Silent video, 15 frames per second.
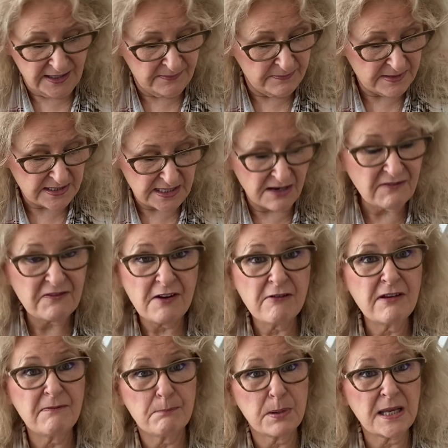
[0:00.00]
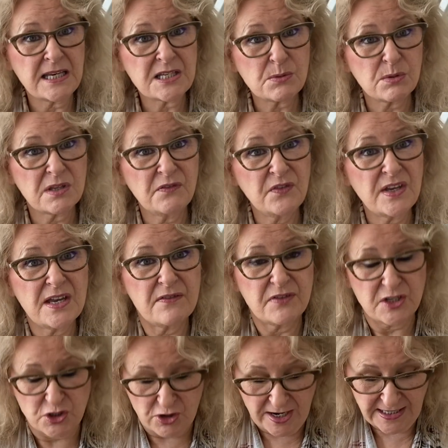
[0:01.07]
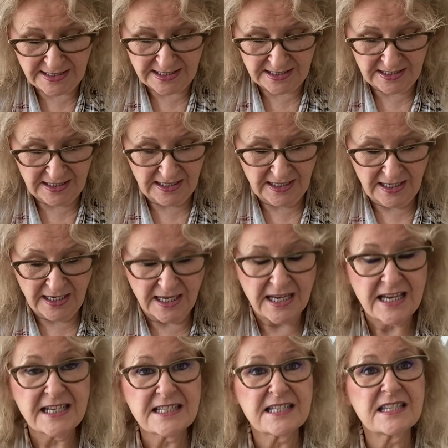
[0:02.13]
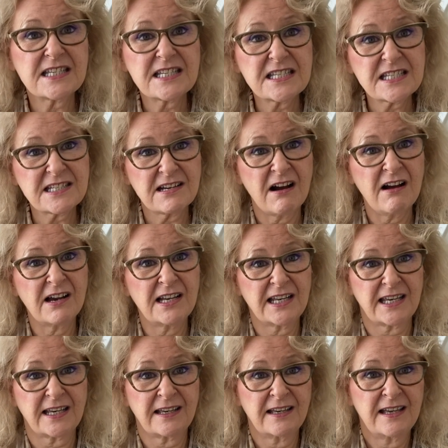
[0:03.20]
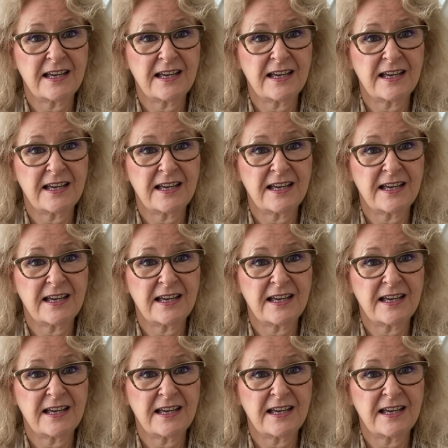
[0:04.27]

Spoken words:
So very pleased with the fit of the dress. It's the styling.